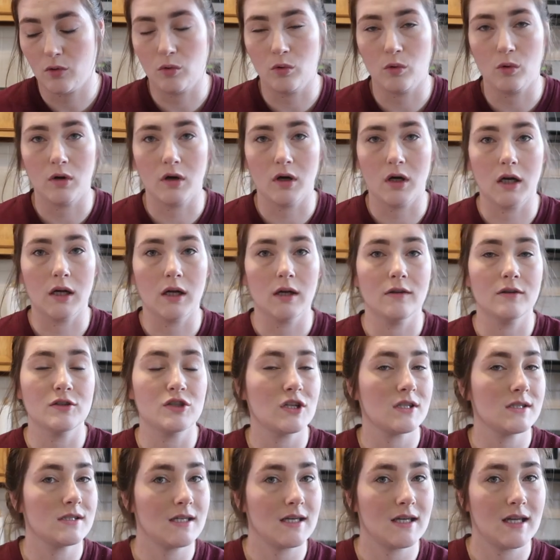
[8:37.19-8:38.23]
Or
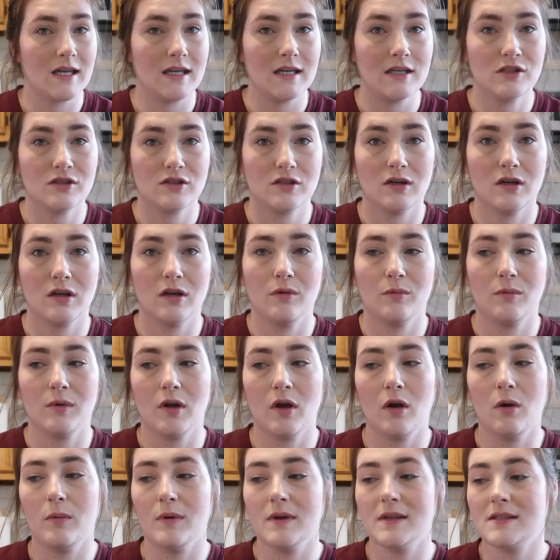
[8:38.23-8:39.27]
just like Easter, we
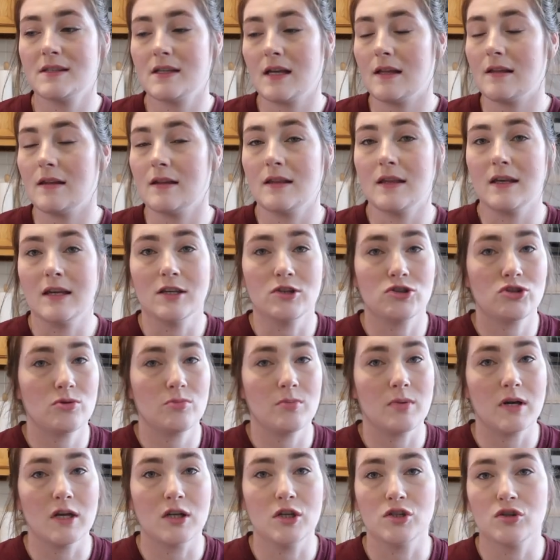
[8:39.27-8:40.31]
always say that the Easter
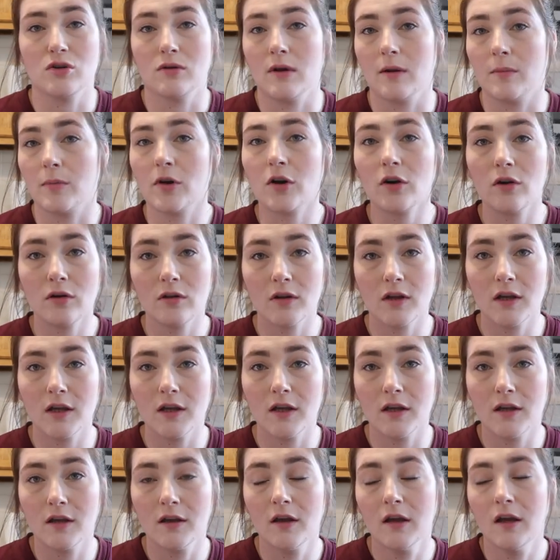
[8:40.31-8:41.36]
bunny showed up
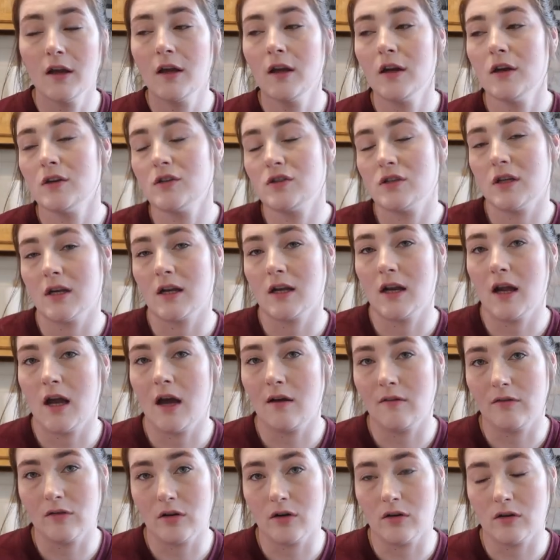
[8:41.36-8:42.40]
early, she can
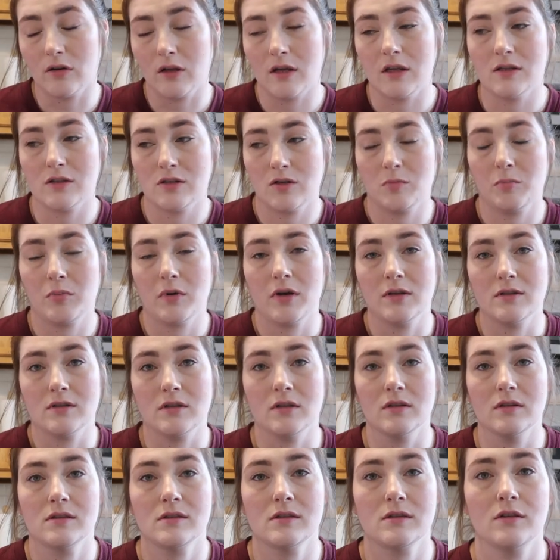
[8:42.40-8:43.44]
have her Easter
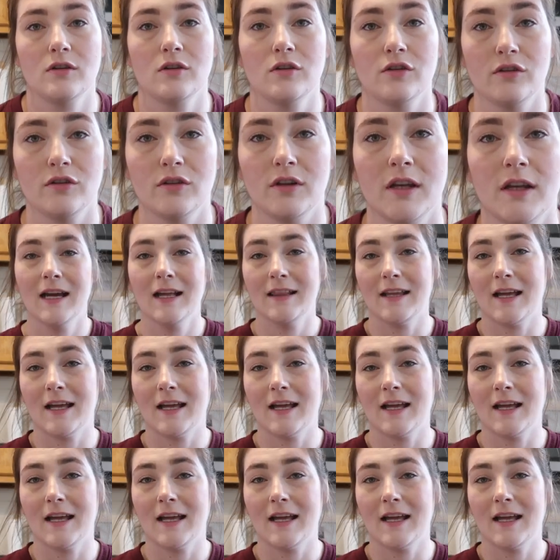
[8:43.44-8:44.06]
presents early.